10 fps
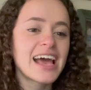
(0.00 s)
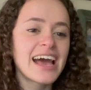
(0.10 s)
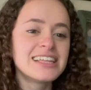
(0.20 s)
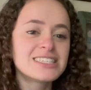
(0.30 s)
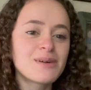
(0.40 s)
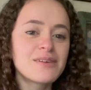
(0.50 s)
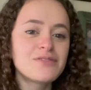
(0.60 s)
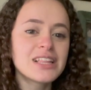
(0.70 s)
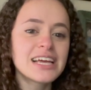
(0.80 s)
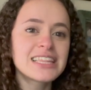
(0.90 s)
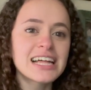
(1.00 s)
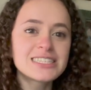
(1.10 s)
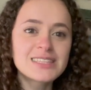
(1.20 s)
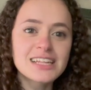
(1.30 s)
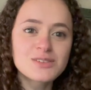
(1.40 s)
and so i feel like that's
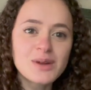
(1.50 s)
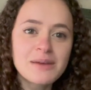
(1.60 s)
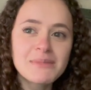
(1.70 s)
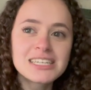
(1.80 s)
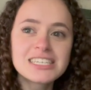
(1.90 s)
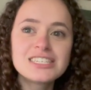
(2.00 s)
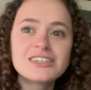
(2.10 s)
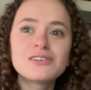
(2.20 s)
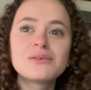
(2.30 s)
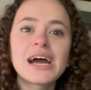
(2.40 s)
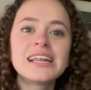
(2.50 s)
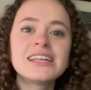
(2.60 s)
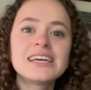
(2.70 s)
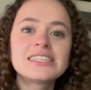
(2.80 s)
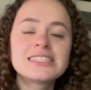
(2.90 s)
that's what i'm meant to do and
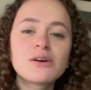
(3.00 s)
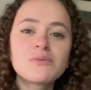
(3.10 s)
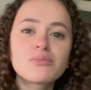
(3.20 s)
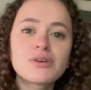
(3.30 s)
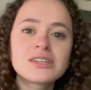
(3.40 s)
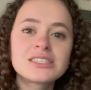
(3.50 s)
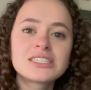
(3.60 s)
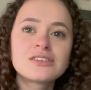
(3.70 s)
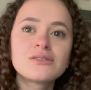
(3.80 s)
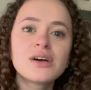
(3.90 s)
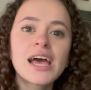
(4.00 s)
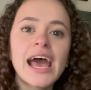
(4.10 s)
it's so important to